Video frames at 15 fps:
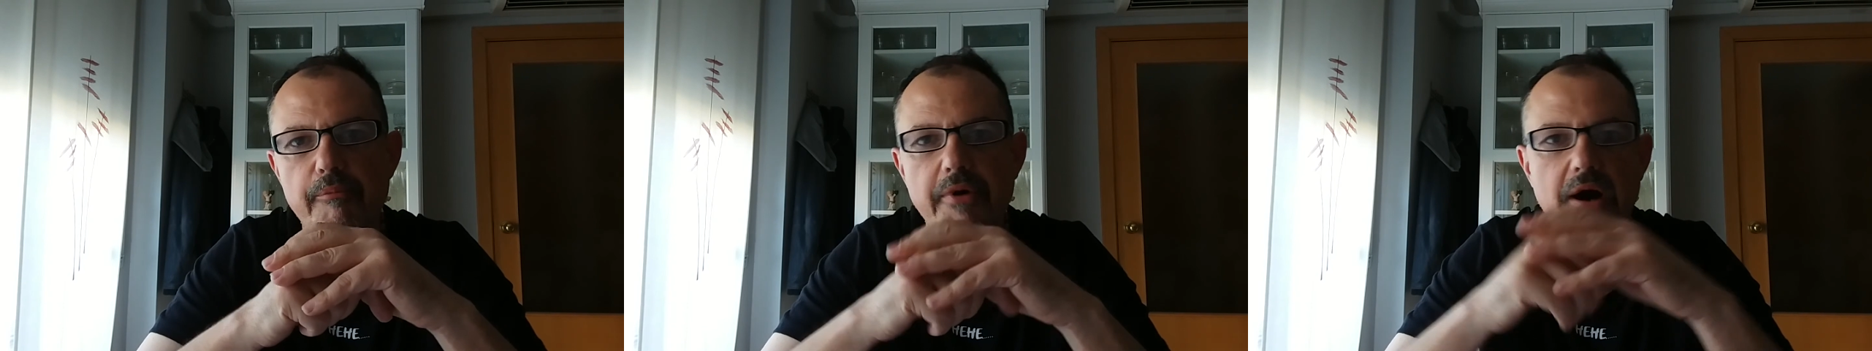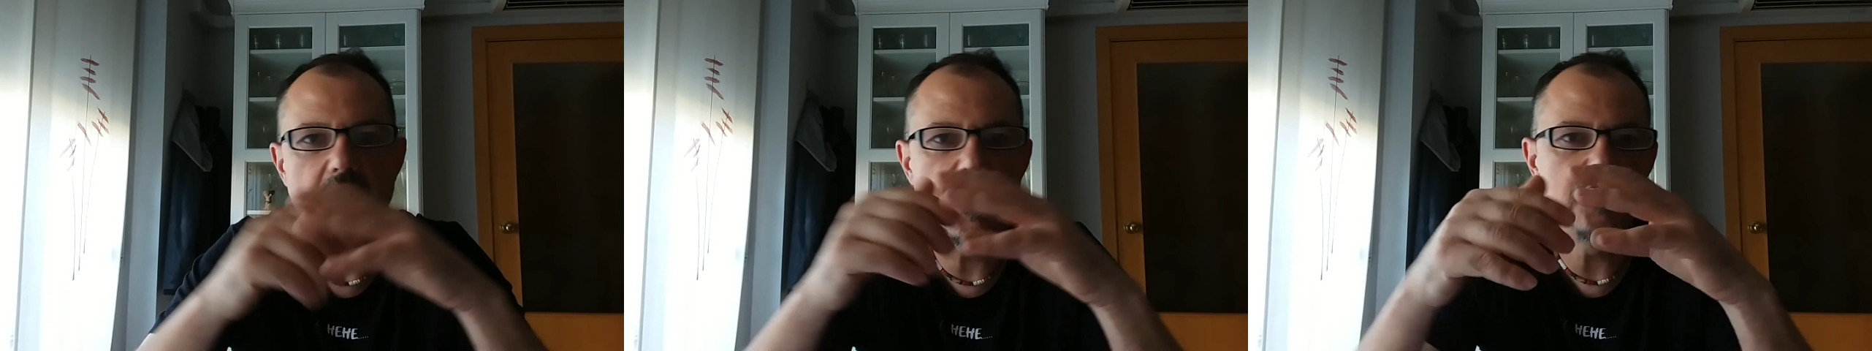
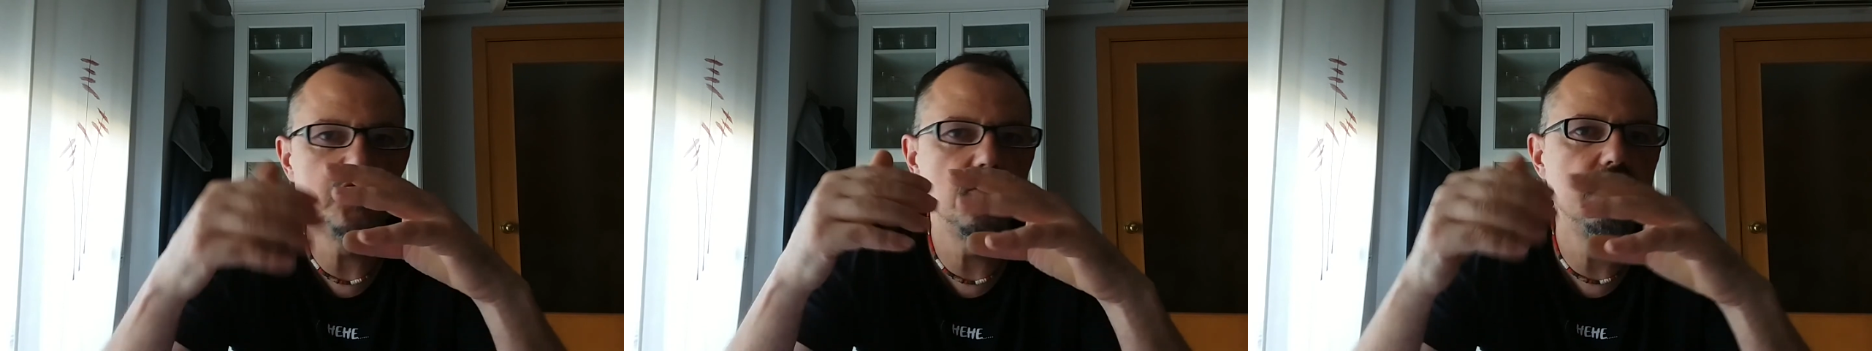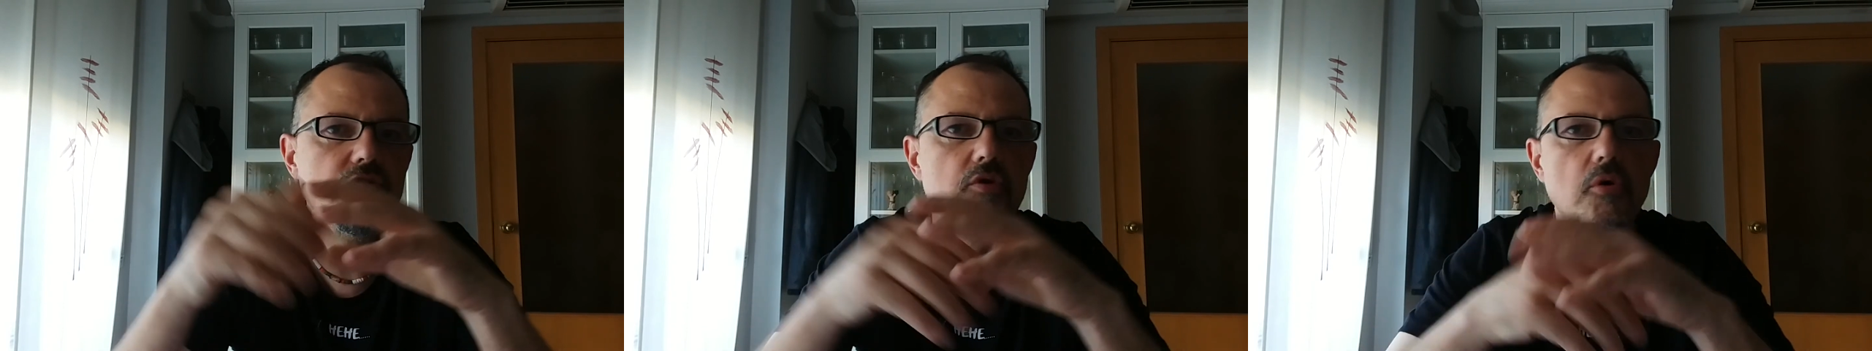parts
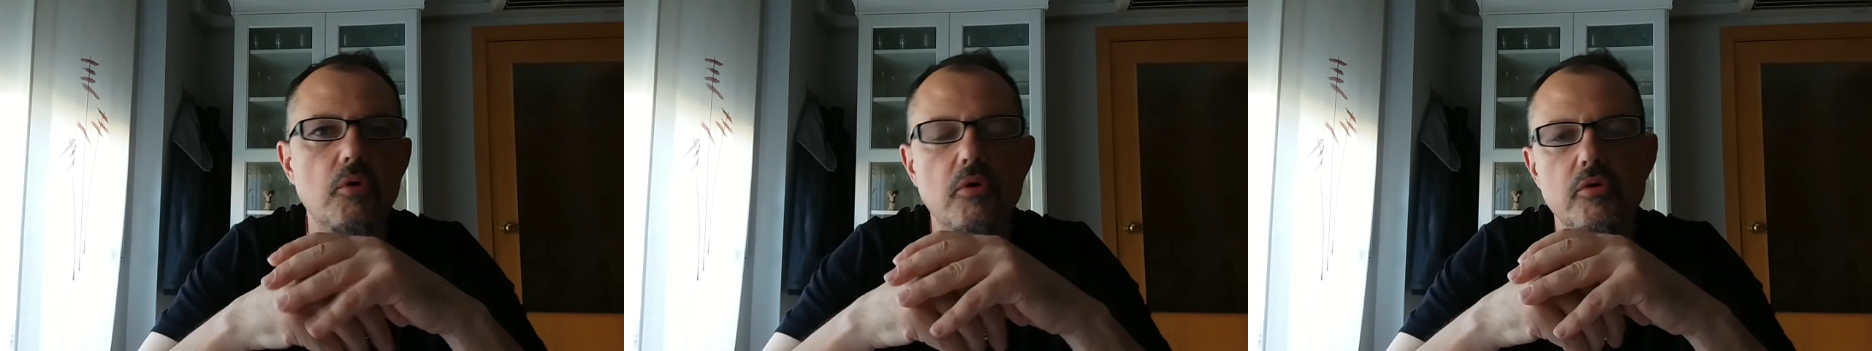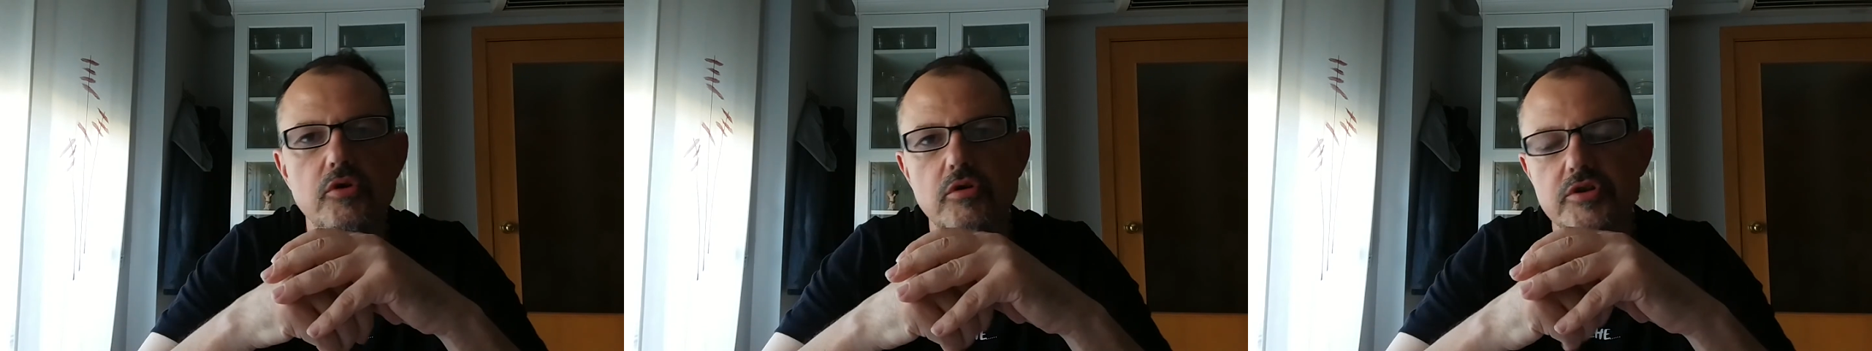of
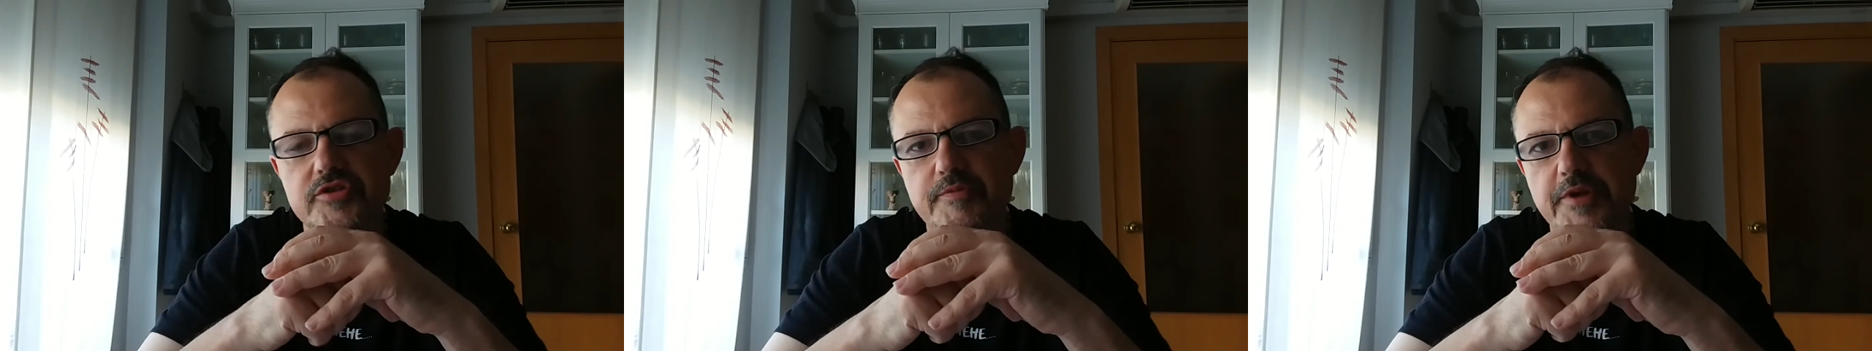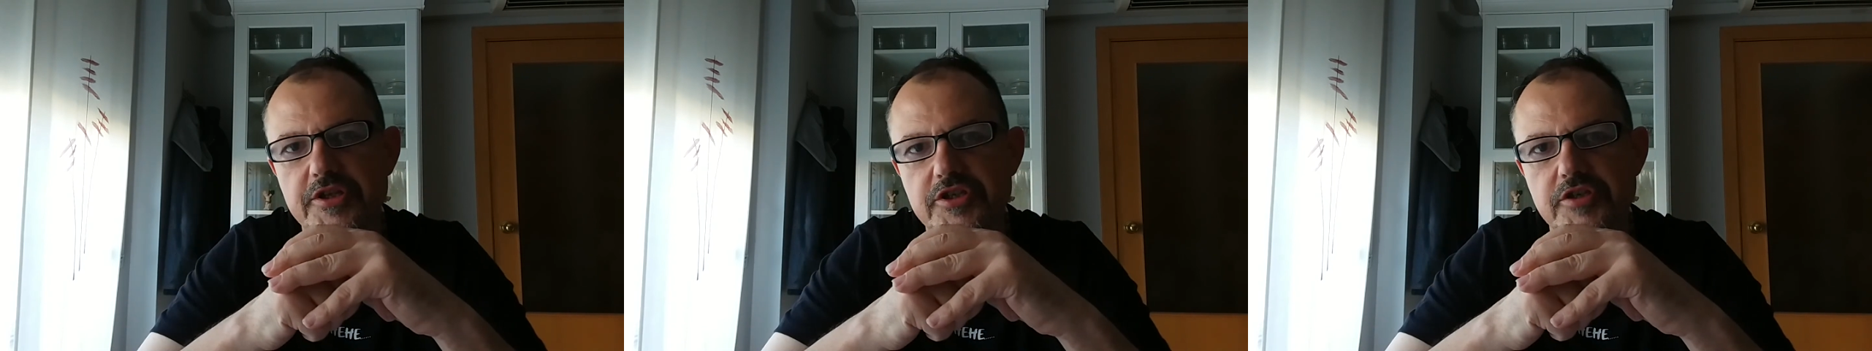your, your
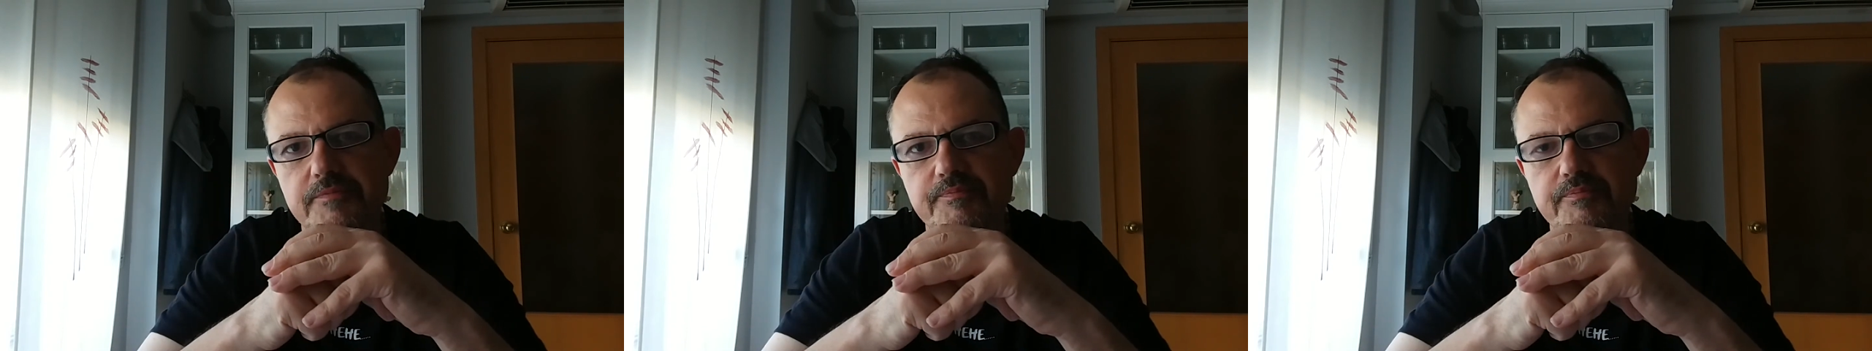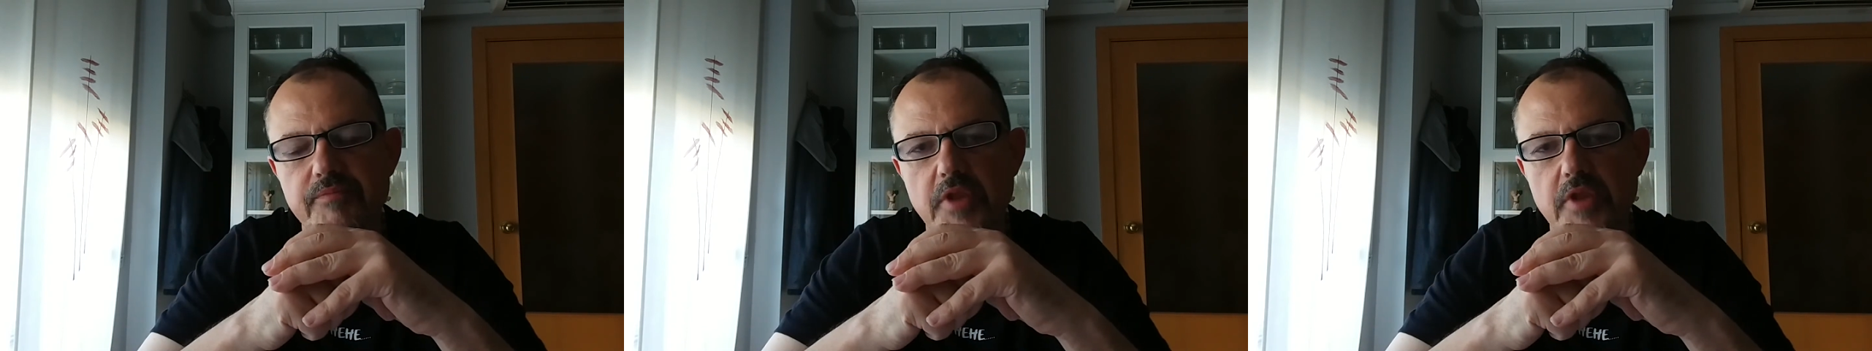speech.